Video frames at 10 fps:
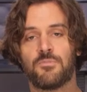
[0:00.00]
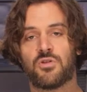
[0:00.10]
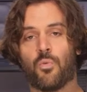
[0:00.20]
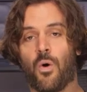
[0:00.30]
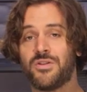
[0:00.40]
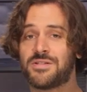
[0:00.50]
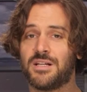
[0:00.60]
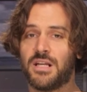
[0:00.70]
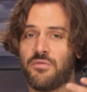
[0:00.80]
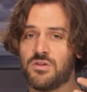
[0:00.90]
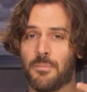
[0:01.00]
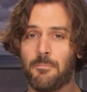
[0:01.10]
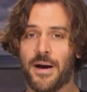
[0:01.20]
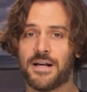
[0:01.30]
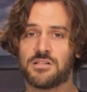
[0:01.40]
the one that's going to give you the
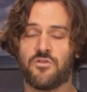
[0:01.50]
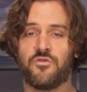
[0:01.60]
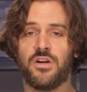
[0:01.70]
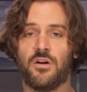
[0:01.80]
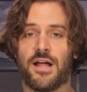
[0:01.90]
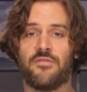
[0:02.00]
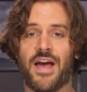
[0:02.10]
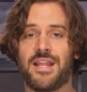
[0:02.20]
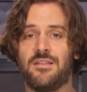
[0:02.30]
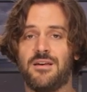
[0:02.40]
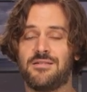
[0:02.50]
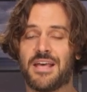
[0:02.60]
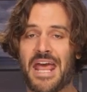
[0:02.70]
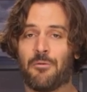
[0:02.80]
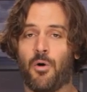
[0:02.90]
best feel out of any of these
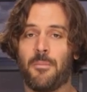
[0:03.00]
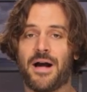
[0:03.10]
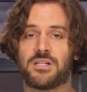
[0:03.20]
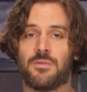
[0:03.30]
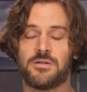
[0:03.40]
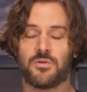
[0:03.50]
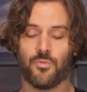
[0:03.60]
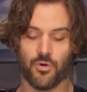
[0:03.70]
while maximizing